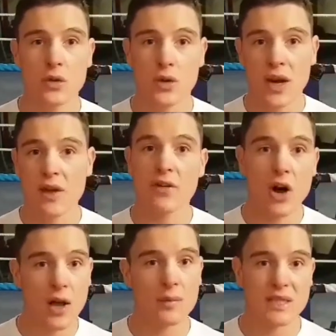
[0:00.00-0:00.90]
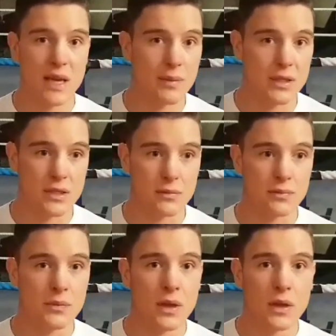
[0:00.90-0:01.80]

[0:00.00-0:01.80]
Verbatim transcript: you're going to have a higher metabolism